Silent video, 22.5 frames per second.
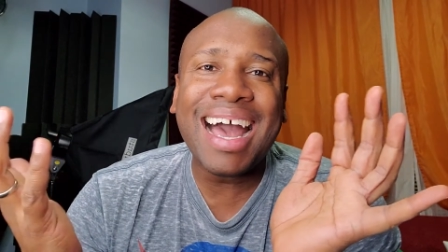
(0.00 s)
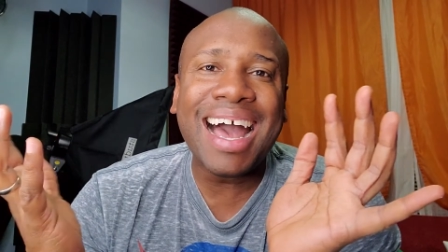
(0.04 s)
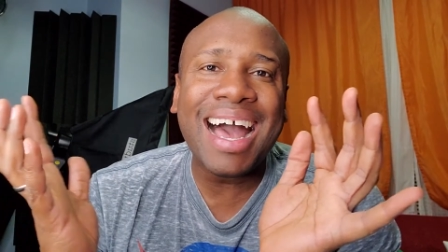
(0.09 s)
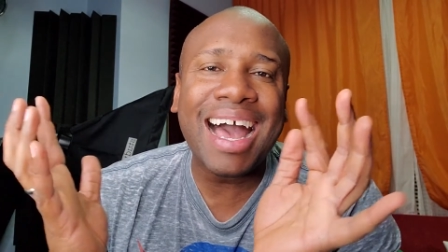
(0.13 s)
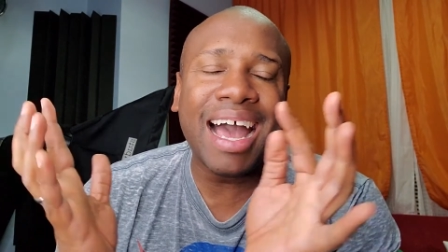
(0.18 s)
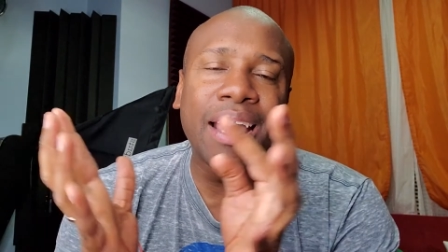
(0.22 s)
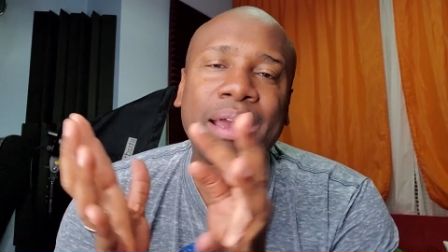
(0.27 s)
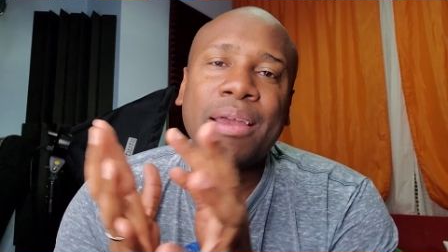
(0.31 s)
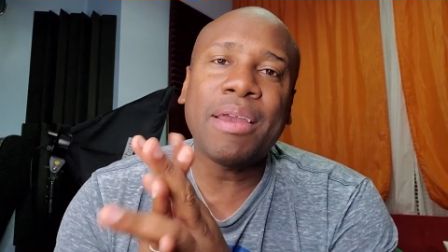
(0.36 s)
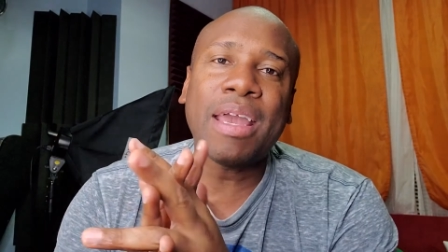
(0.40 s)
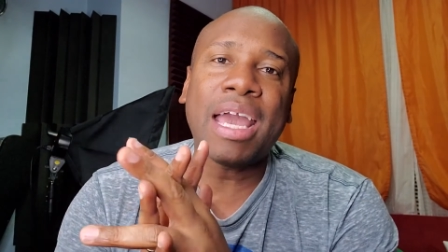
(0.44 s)

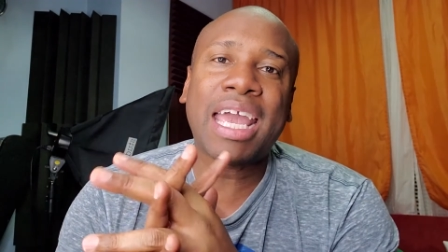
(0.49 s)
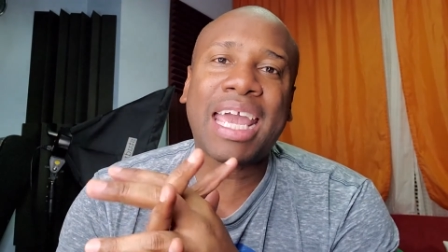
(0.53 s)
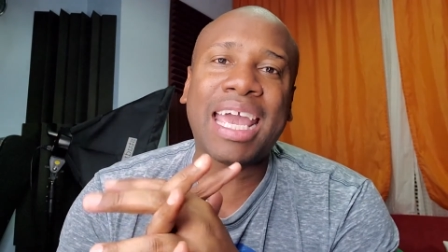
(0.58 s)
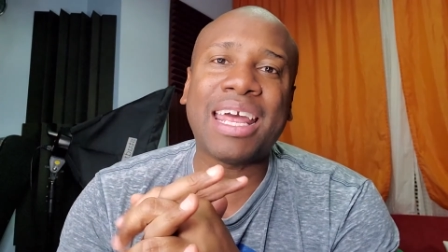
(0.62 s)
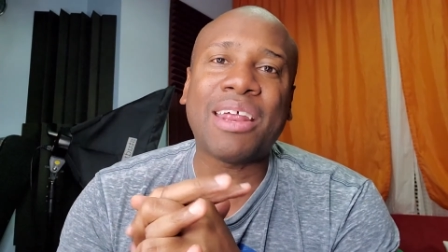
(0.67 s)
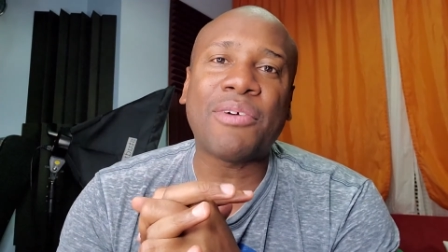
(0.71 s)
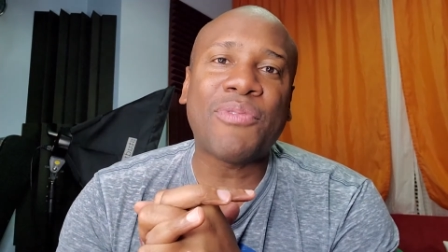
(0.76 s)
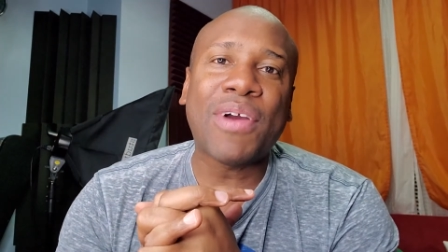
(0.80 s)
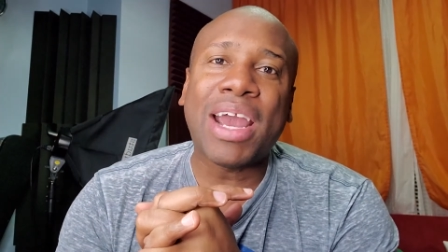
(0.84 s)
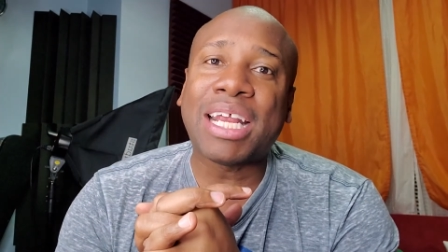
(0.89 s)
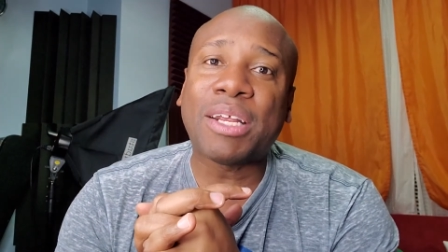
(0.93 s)
I, I get
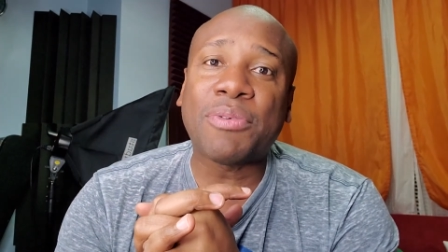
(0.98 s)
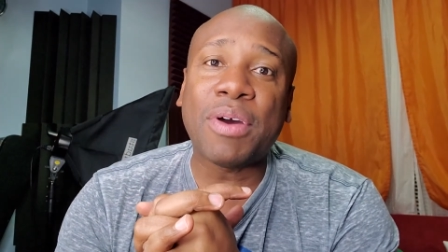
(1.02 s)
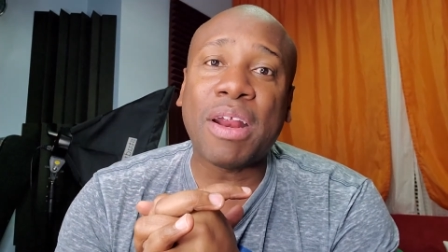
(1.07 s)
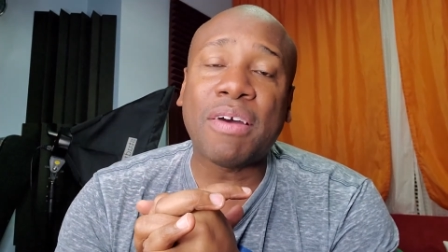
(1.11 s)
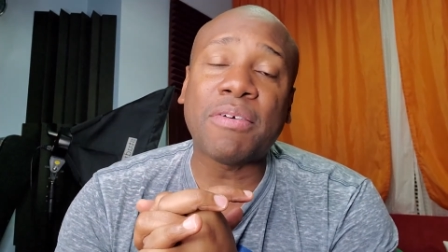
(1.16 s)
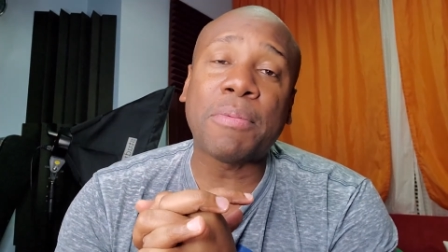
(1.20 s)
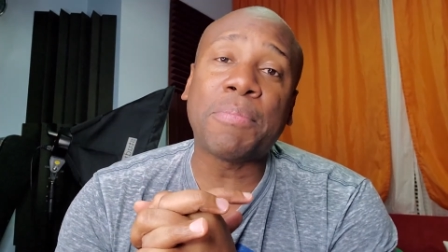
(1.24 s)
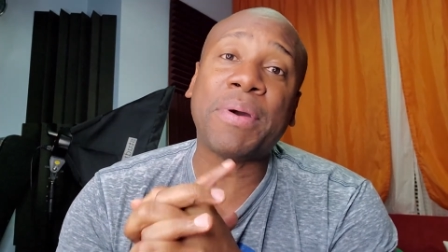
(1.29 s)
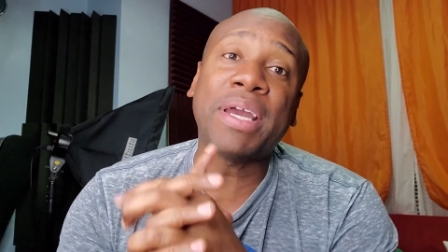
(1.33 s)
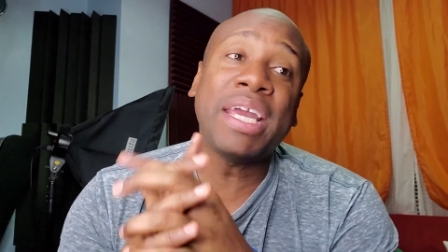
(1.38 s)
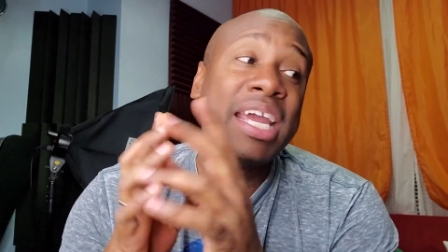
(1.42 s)
it ranked
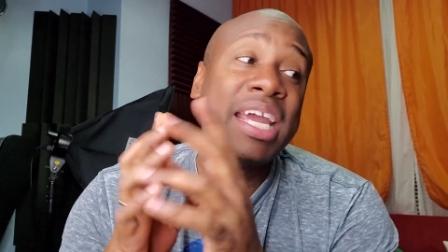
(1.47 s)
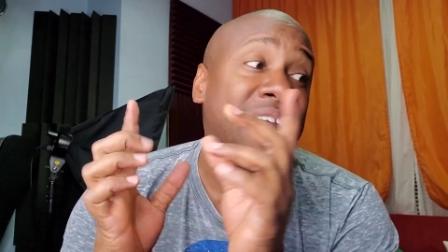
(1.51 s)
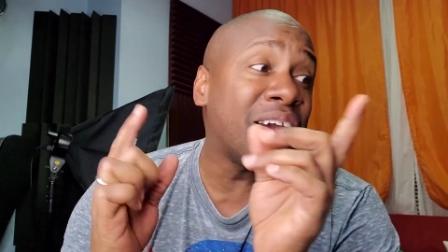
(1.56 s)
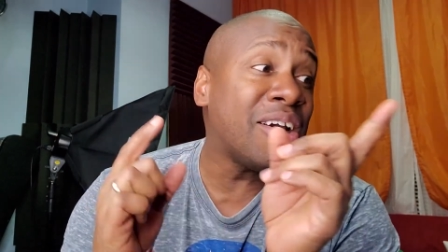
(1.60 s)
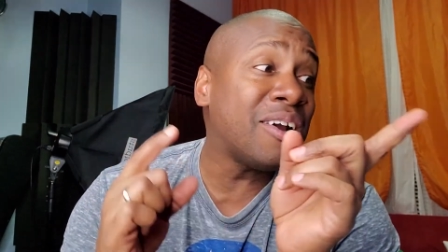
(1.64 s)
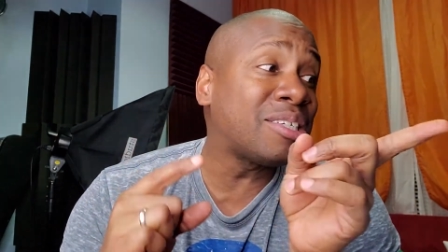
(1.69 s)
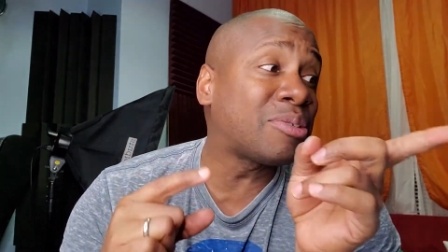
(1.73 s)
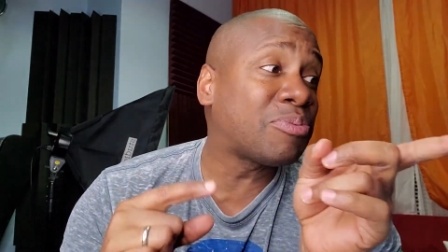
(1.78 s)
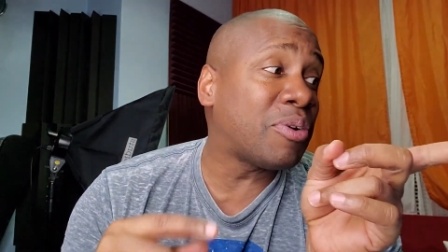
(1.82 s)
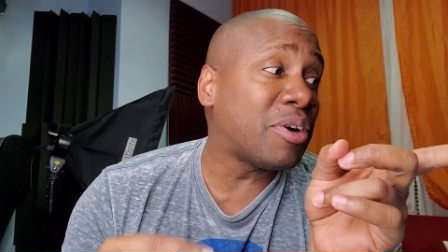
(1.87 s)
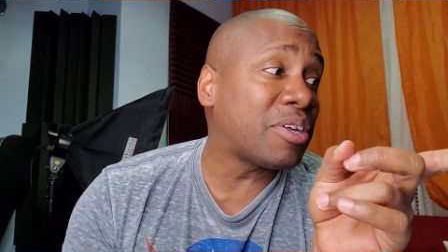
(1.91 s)
whatever, but
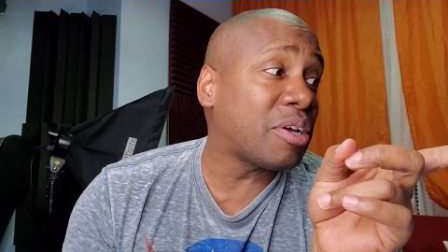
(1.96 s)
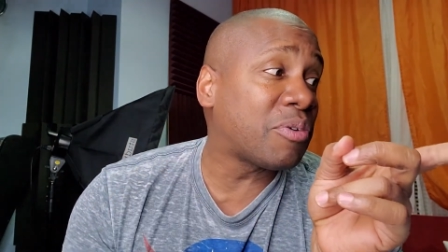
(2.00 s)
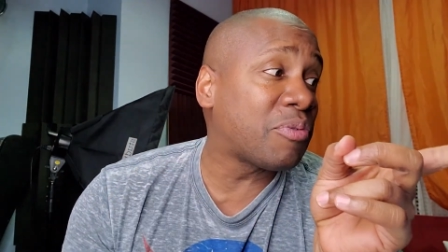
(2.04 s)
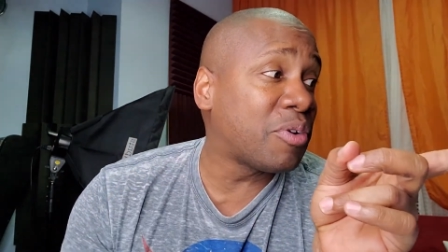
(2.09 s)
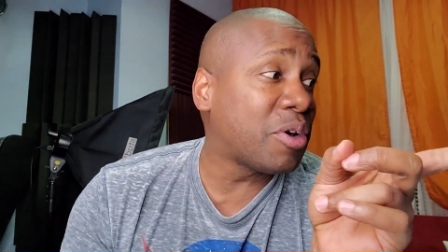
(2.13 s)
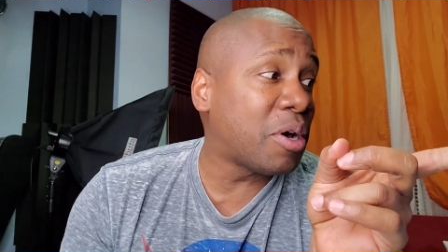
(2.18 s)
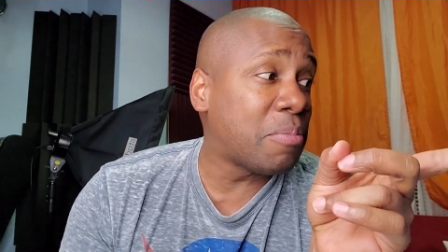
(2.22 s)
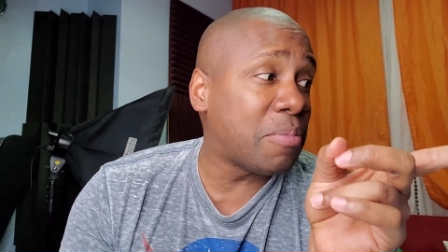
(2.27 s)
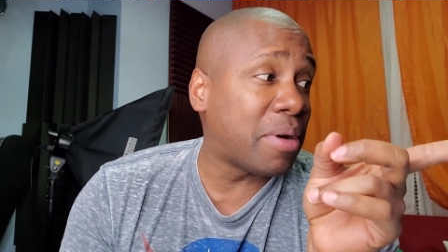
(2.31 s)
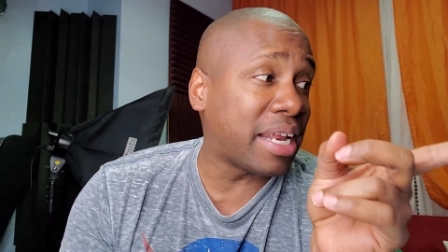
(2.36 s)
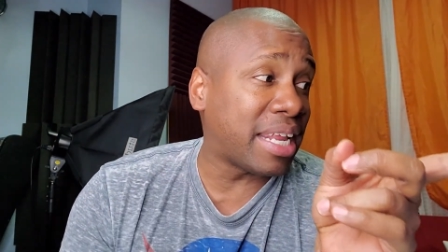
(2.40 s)
here's where the
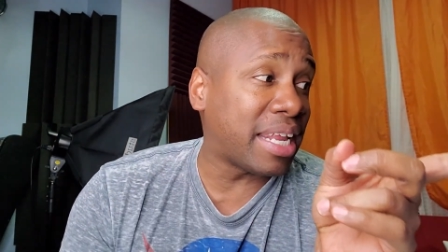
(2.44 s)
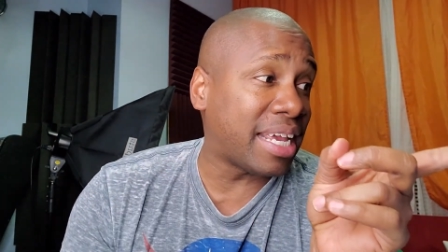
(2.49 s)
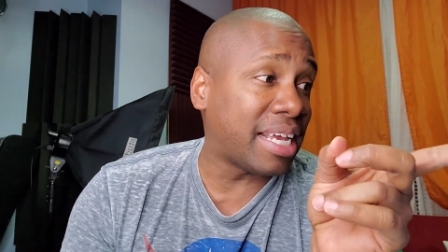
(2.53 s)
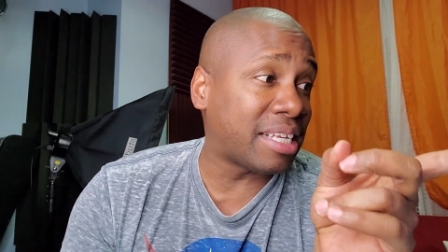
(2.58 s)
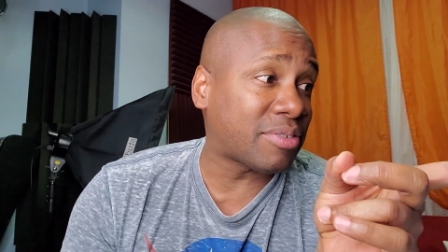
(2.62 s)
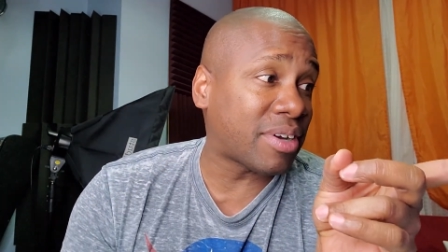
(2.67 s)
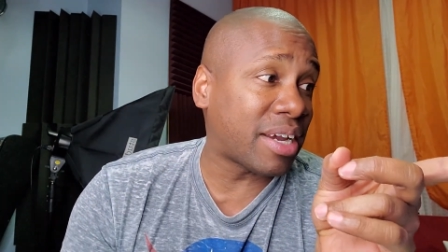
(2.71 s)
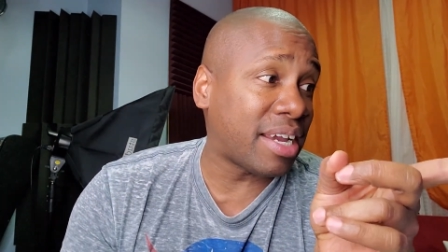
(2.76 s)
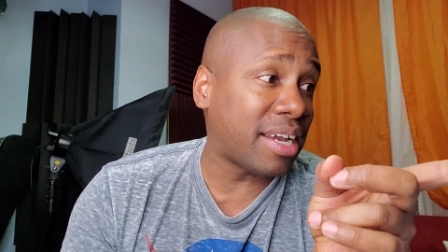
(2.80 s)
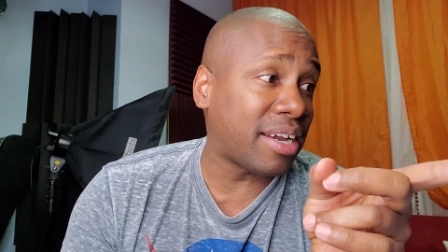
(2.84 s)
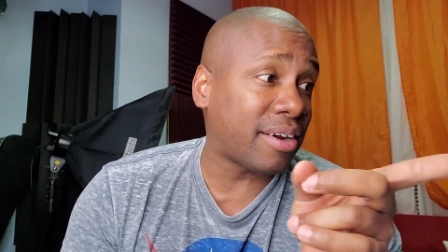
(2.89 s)
real money is
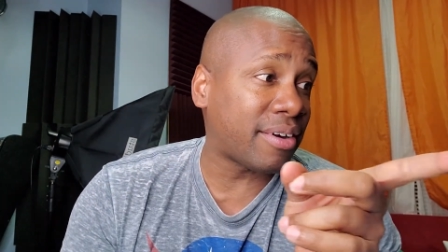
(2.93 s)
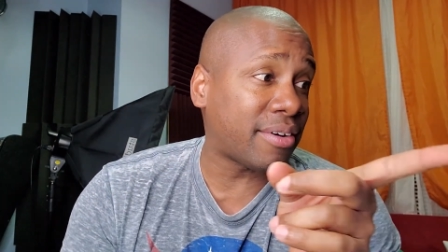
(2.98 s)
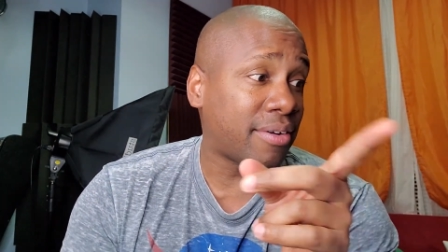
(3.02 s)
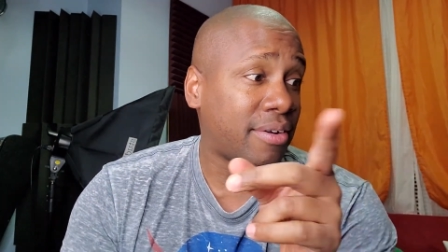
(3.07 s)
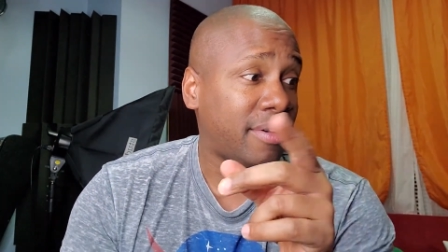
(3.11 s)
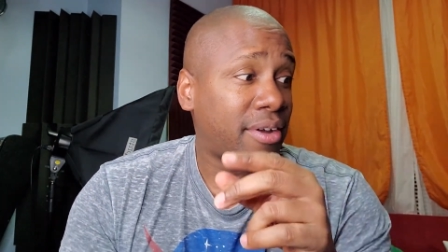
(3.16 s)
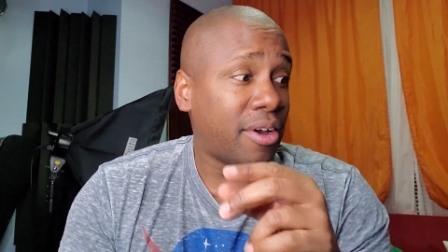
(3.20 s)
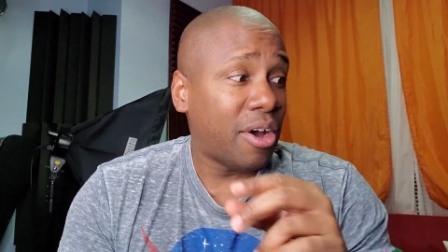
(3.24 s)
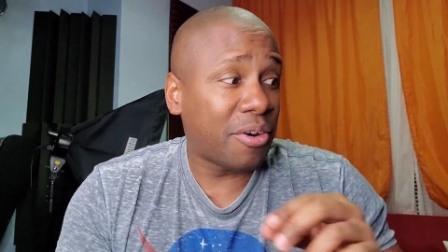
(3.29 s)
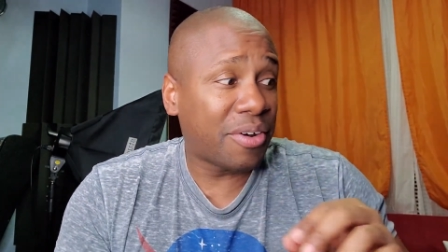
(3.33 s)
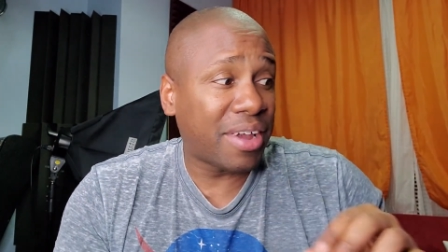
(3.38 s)
right here.
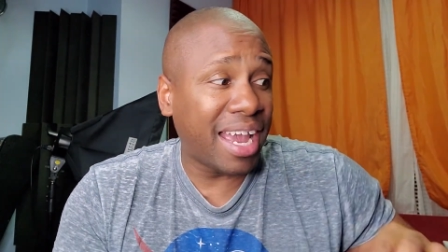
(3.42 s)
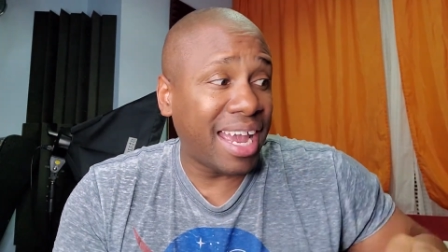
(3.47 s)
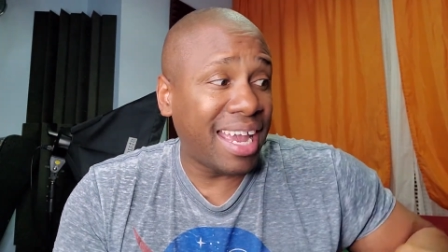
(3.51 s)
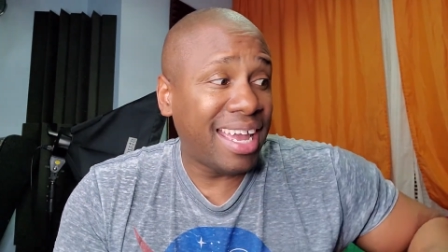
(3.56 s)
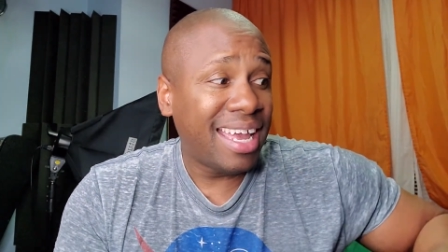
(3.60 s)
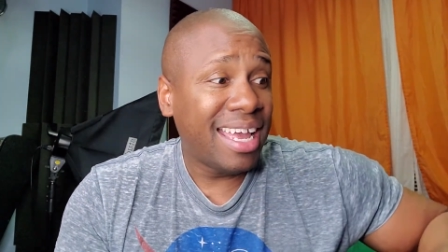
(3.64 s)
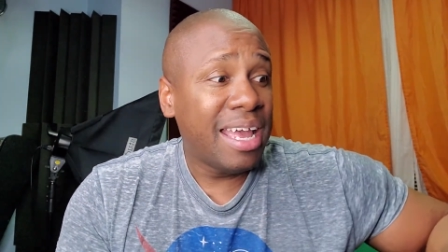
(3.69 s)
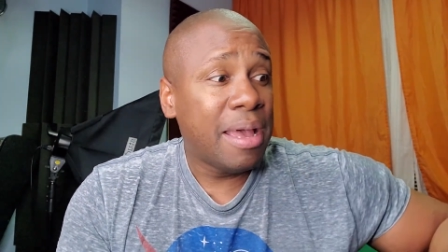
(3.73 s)
Okay,